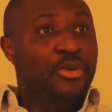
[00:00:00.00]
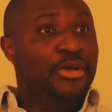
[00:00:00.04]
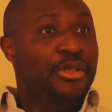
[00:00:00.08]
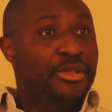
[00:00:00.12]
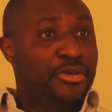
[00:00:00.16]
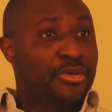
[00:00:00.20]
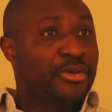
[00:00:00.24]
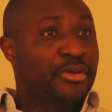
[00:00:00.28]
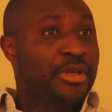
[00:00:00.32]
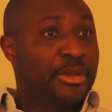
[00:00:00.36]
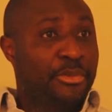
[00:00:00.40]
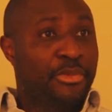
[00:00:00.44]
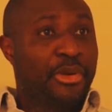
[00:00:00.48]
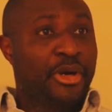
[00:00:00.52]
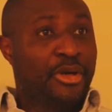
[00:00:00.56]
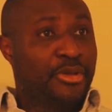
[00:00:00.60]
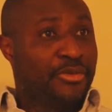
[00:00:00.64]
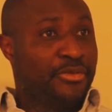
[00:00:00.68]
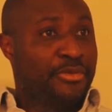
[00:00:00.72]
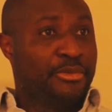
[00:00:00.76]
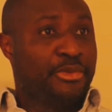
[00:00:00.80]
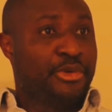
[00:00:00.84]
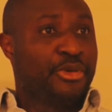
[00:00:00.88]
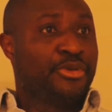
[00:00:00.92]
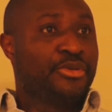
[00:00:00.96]
The goal is
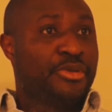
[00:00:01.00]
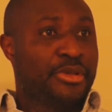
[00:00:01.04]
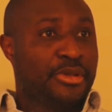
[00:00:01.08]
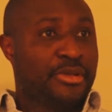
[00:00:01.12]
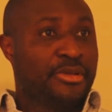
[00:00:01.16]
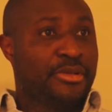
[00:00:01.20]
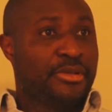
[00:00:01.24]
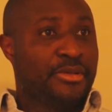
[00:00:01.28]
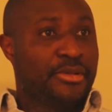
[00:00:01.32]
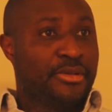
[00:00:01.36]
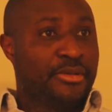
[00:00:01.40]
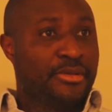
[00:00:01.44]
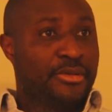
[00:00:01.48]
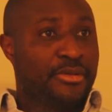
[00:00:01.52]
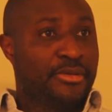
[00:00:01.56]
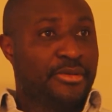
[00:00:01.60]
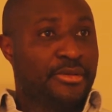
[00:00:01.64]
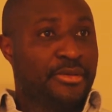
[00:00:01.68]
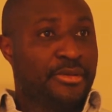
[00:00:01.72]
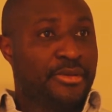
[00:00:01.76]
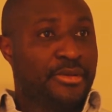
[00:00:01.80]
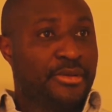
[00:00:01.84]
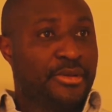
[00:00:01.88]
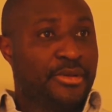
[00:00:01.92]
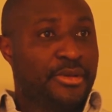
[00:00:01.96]
only part of the process.
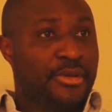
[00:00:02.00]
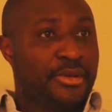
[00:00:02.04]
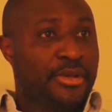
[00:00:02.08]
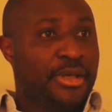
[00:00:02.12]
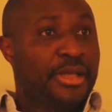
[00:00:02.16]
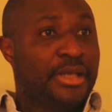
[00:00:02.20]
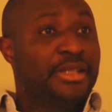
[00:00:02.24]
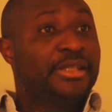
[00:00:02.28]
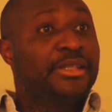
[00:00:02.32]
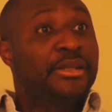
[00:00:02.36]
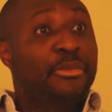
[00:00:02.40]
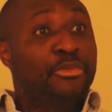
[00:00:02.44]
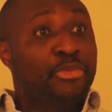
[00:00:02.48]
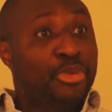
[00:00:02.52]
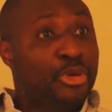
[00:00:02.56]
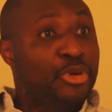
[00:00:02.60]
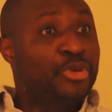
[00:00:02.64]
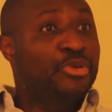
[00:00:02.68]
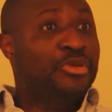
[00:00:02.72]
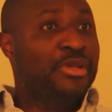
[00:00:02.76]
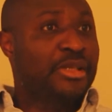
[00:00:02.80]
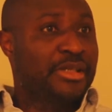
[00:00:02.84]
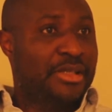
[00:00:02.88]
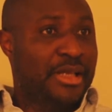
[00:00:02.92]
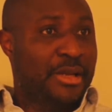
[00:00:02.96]

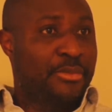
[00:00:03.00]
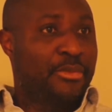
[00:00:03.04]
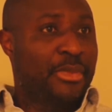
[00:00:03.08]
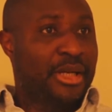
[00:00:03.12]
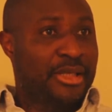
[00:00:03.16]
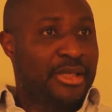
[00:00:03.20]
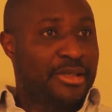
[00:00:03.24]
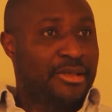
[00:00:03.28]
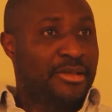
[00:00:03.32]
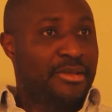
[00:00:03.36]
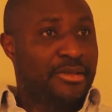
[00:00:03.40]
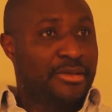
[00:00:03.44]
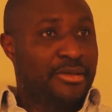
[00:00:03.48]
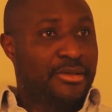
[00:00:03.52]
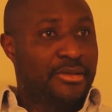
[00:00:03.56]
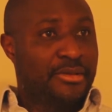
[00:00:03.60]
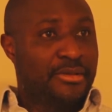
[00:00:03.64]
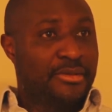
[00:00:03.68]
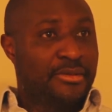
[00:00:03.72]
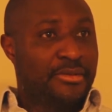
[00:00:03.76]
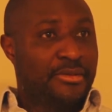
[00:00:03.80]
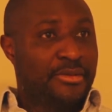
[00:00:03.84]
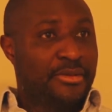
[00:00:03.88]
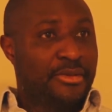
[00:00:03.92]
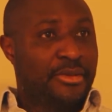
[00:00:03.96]
It's the process that
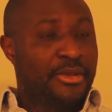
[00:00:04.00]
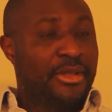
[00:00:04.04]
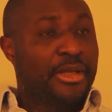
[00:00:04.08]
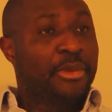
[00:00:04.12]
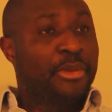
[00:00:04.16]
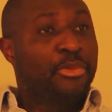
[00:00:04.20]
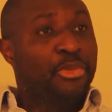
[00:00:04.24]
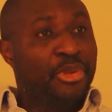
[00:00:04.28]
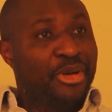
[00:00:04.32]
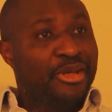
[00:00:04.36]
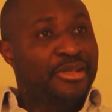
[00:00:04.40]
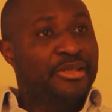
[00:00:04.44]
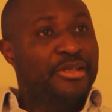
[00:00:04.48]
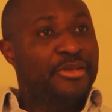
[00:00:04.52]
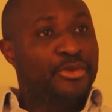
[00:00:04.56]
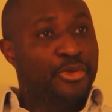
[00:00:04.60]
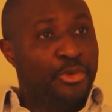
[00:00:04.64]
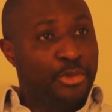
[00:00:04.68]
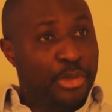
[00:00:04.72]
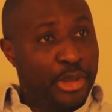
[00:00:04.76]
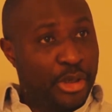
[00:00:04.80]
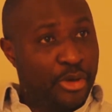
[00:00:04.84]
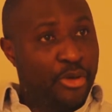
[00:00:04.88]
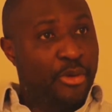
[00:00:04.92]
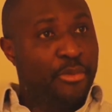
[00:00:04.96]
matters. The
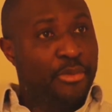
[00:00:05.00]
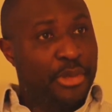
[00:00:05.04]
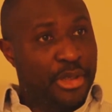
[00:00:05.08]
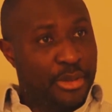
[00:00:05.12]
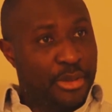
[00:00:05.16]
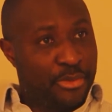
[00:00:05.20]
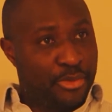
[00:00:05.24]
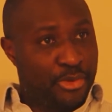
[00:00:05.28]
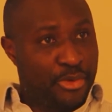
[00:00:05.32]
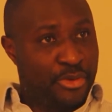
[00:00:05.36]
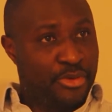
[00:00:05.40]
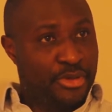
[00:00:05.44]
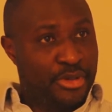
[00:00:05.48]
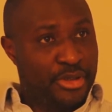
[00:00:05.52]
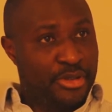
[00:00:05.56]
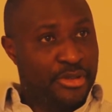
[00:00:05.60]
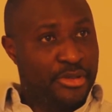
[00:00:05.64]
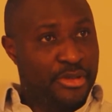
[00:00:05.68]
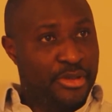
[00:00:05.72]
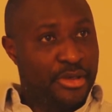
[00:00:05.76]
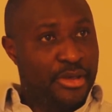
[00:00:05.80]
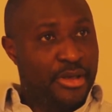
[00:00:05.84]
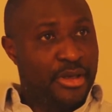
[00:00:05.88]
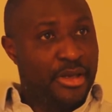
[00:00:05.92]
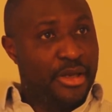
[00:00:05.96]
person you become in the
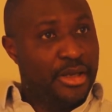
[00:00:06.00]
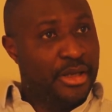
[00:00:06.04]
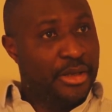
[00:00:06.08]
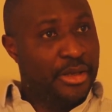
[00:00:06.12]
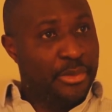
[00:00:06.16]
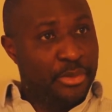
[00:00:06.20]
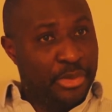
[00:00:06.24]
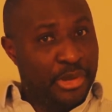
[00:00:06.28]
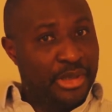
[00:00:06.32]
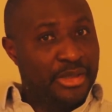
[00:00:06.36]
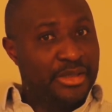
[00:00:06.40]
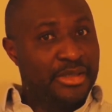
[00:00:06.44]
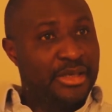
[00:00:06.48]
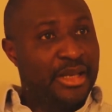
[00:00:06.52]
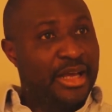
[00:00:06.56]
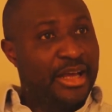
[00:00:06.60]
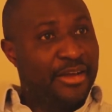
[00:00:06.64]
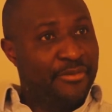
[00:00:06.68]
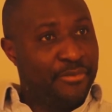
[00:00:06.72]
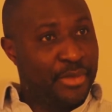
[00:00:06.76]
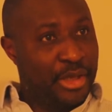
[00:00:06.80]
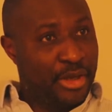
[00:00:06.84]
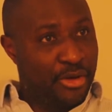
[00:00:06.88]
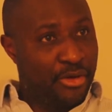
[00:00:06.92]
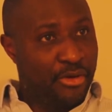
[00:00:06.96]
process. The
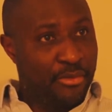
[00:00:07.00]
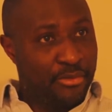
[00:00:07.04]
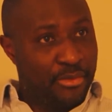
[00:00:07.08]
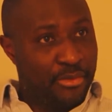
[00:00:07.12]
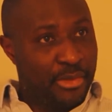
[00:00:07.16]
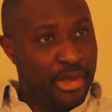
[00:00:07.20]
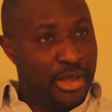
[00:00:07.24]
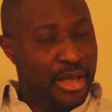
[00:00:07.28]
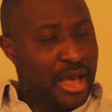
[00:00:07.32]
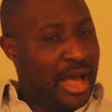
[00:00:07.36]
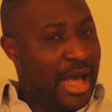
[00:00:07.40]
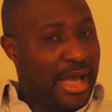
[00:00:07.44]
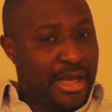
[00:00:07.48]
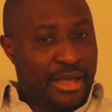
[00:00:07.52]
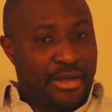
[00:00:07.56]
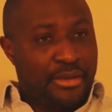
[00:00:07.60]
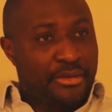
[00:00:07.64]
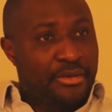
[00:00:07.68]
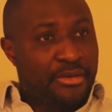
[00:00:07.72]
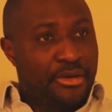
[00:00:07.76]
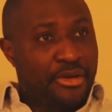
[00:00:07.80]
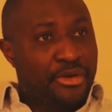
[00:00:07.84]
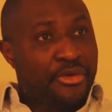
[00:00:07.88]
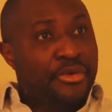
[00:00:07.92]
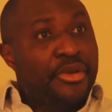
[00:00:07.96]
person I have become.
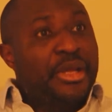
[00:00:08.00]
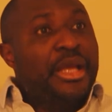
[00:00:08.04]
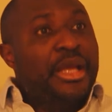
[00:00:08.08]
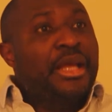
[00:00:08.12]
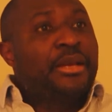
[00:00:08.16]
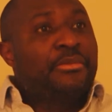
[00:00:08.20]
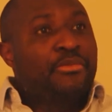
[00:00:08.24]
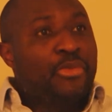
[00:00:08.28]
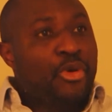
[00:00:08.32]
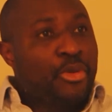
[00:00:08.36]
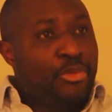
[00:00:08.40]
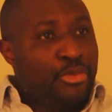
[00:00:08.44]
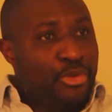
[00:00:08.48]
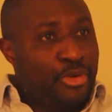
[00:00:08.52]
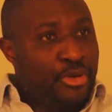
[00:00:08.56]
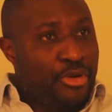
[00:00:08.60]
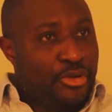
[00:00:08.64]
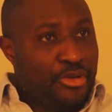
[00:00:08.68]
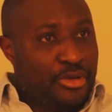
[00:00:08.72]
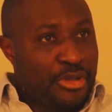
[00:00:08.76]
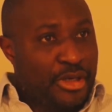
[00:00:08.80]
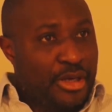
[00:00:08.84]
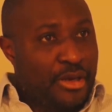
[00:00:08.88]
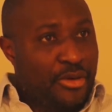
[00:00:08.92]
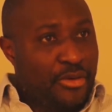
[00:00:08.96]
I can create
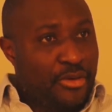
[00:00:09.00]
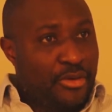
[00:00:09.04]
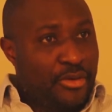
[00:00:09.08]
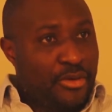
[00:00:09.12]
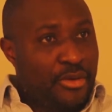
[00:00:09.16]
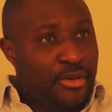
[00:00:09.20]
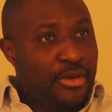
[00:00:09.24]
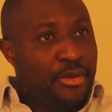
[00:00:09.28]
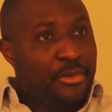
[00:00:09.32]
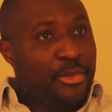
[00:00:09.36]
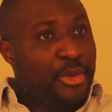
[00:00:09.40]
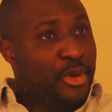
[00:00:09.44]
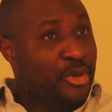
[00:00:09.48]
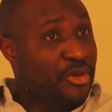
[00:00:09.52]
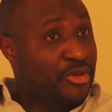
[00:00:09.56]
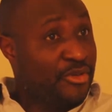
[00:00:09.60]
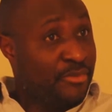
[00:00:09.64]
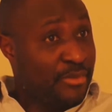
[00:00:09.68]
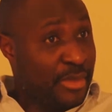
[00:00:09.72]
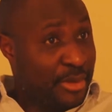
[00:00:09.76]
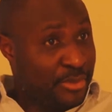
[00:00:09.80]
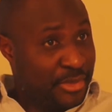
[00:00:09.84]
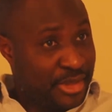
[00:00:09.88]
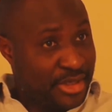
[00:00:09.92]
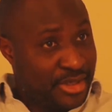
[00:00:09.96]
more products now
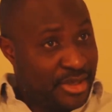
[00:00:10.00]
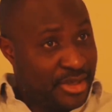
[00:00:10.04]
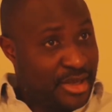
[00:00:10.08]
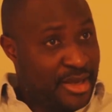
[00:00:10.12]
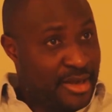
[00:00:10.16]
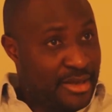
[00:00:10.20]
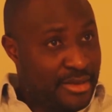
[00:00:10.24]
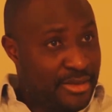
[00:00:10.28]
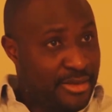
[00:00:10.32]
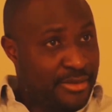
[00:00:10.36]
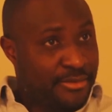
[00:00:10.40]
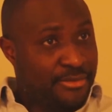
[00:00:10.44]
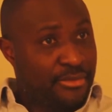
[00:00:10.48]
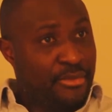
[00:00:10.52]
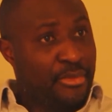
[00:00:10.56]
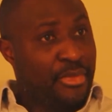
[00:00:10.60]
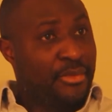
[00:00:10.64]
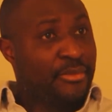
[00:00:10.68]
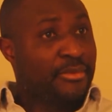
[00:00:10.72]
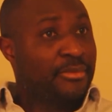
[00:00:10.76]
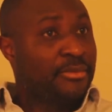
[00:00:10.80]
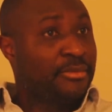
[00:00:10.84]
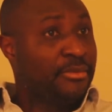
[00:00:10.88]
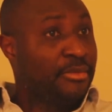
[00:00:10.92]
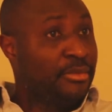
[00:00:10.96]
because of my
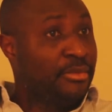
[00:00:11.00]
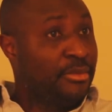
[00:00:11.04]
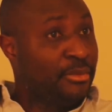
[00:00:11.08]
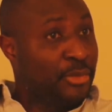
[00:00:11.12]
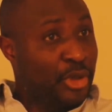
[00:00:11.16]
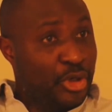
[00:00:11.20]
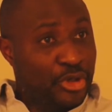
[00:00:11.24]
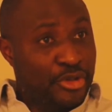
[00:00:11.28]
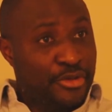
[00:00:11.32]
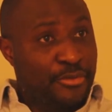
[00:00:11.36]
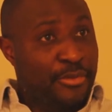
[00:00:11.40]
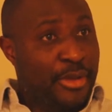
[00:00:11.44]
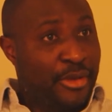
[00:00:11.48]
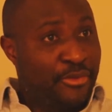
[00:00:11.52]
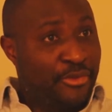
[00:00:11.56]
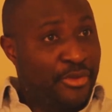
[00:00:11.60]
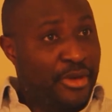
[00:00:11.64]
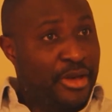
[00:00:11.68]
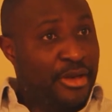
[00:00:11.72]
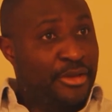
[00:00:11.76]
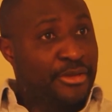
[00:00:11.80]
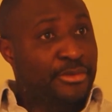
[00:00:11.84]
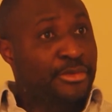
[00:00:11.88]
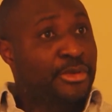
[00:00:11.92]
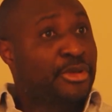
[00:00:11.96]
mistakes,
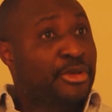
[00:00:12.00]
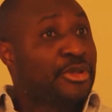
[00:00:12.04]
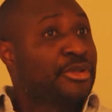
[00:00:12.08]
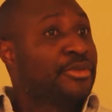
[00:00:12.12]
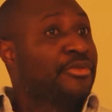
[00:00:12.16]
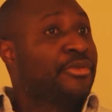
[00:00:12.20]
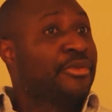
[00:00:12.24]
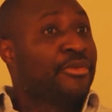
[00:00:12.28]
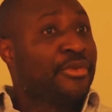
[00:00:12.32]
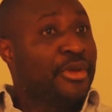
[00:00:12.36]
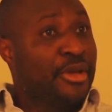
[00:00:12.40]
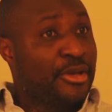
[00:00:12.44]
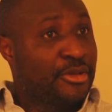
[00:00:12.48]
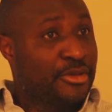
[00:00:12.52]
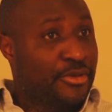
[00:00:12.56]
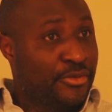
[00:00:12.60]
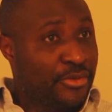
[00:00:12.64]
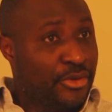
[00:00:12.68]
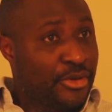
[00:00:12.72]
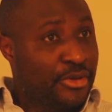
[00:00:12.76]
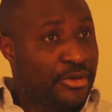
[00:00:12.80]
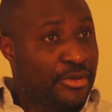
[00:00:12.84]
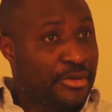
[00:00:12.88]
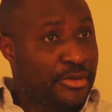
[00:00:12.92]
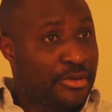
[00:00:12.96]
because of my failures, because of the
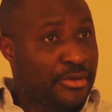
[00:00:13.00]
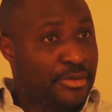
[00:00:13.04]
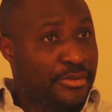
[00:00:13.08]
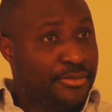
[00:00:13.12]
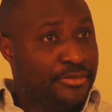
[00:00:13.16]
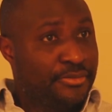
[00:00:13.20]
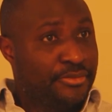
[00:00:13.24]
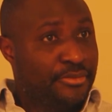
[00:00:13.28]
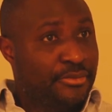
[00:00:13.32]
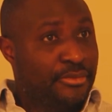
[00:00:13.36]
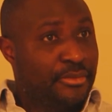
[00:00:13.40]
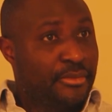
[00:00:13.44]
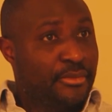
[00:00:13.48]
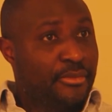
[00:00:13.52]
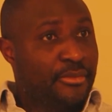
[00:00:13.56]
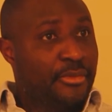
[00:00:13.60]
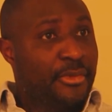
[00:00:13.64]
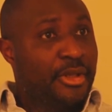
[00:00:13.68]
failures of others.